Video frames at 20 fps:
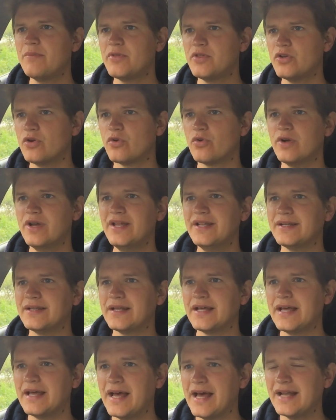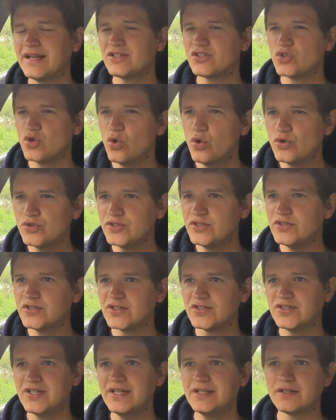that you're in, and it's causing you to
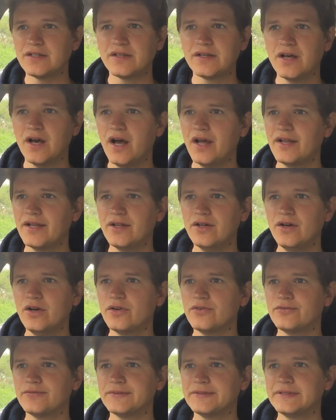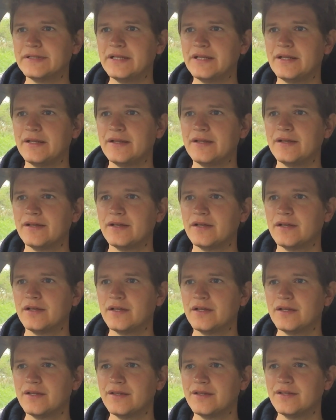sin, cut it off.
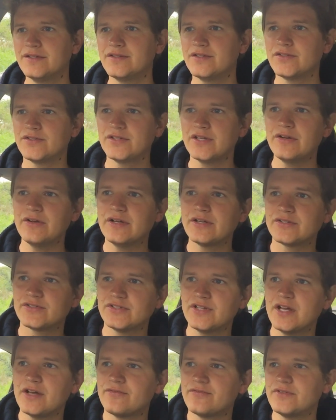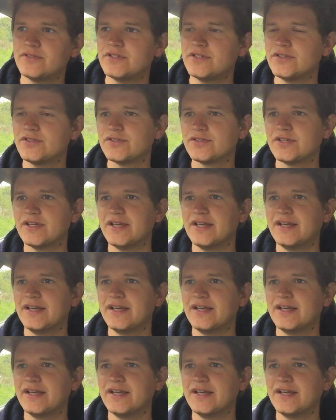This is serious stuff. This is